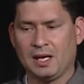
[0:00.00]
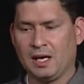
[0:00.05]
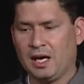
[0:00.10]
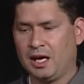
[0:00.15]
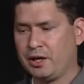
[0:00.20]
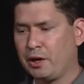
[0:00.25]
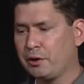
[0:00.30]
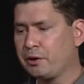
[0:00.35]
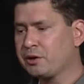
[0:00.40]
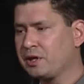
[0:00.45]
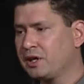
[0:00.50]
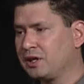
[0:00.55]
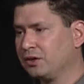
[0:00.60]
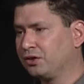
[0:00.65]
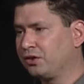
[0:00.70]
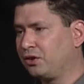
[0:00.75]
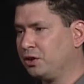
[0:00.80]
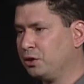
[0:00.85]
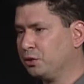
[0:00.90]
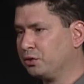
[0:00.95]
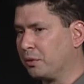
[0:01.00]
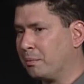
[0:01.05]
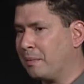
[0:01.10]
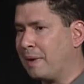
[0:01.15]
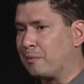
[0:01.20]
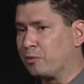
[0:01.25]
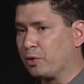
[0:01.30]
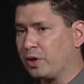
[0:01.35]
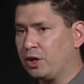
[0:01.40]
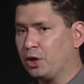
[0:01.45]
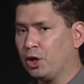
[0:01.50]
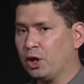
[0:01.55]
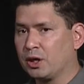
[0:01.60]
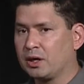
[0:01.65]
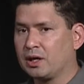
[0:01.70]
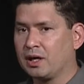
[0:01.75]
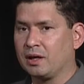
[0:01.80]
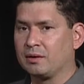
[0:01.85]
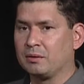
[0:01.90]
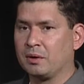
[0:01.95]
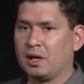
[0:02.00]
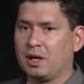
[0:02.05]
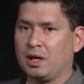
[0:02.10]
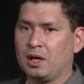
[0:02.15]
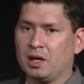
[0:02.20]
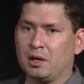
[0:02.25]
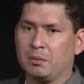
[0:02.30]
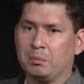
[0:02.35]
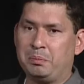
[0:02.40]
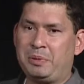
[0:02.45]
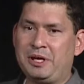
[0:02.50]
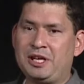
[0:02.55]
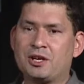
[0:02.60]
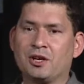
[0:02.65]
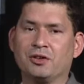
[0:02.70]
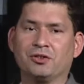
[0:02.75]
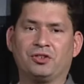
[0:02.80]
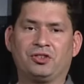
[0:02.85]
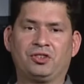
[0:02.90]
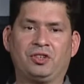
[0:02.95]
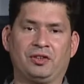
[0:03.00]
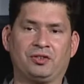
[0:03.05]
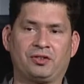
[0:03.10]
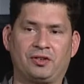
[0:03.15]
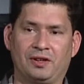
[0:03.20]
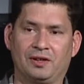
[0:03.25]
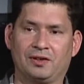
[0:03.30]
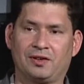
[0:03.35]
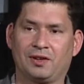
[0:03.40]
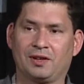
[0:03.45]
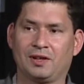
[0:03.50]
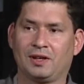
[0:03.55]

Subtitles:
Another thing is to use a memory hook. Be consistent.